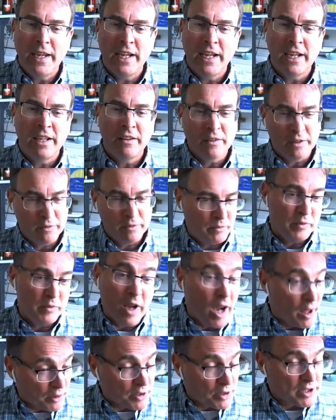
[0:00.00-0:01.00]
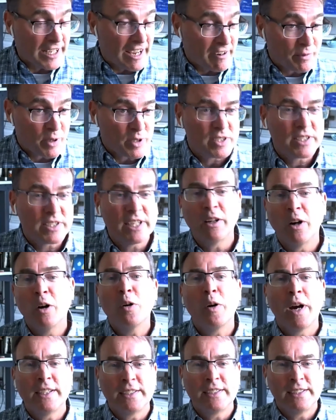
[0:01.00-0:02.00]
And the other staff person said,
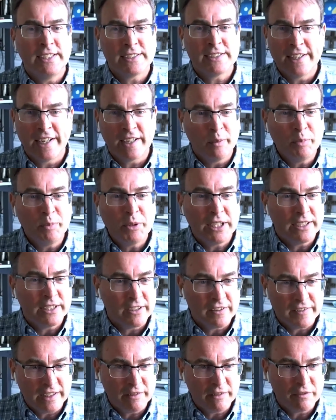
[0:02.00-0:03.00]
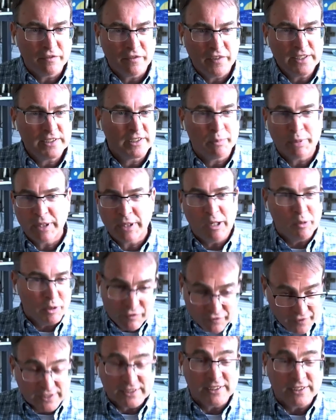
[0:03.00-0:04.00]
oh, I see it's not updated here. And they fixed it, but they
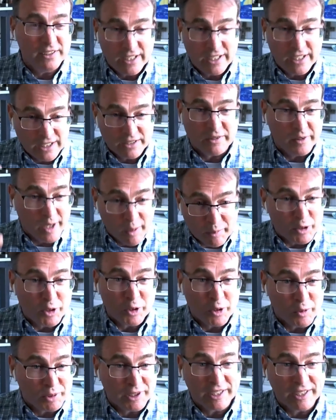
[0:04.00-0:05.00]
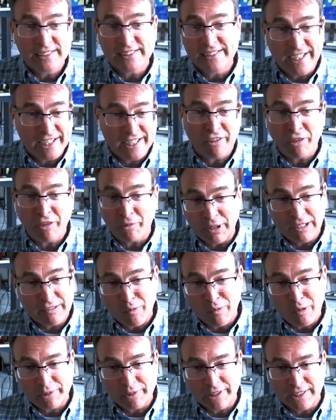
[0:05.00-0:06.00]
only fixed it in the number two place, not
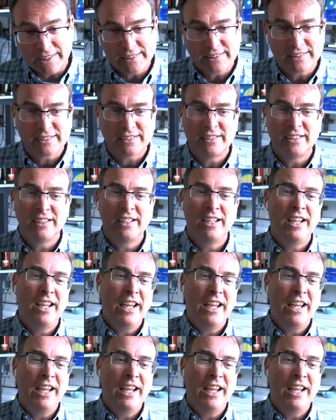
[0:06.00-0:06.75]
three and a four place.